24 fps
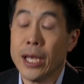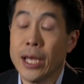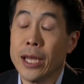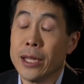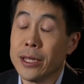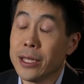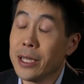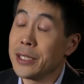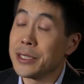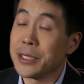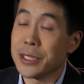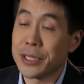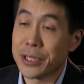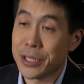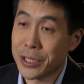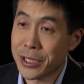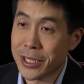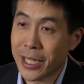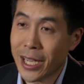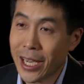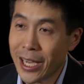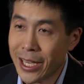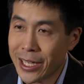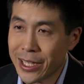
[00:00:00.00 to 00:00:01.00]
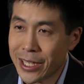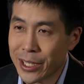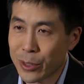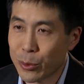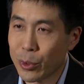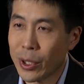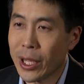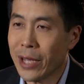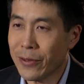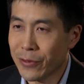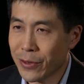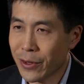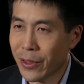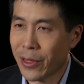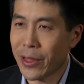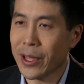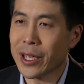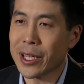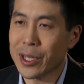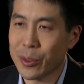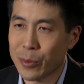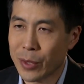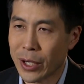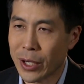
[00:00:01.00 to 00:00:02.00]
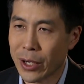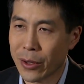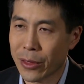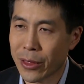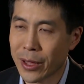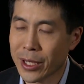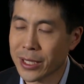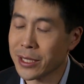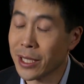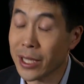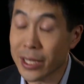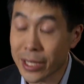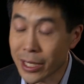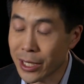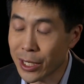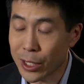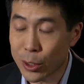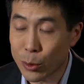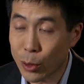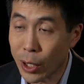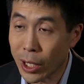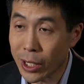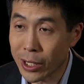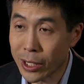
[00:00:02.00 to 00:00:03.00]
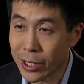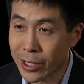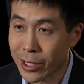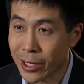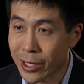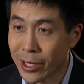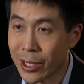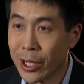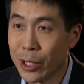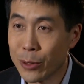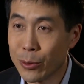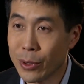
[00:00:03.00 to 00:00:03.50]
And then as a society, we'll have to think about things like inequality.